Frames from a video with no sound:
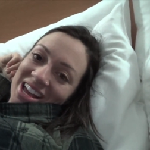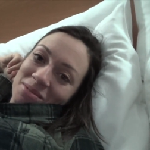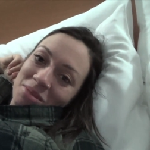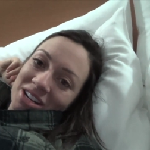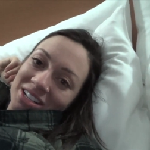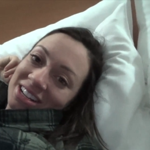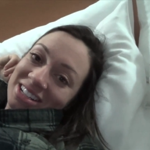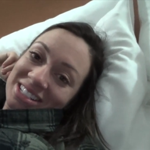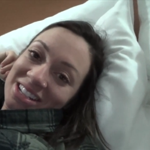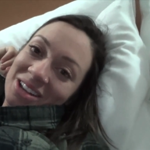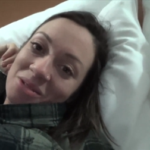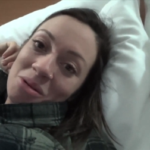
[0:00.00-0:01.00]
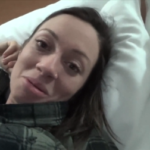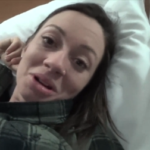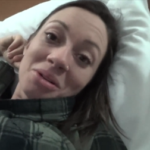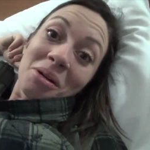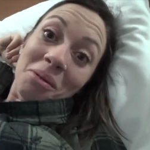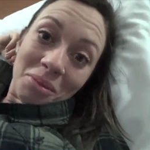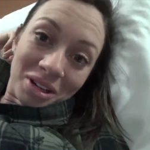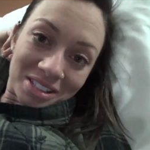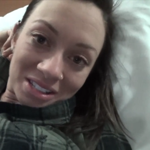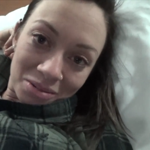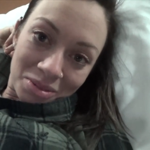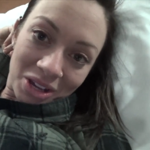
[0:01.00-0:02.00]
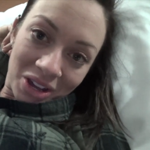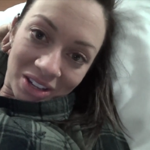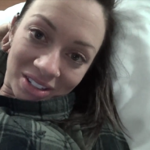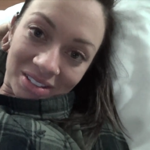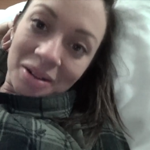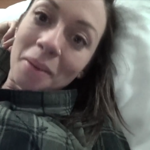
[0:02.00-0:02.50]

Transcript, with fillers: I'm not gonna tell you what we're doing, but it's gonna be good.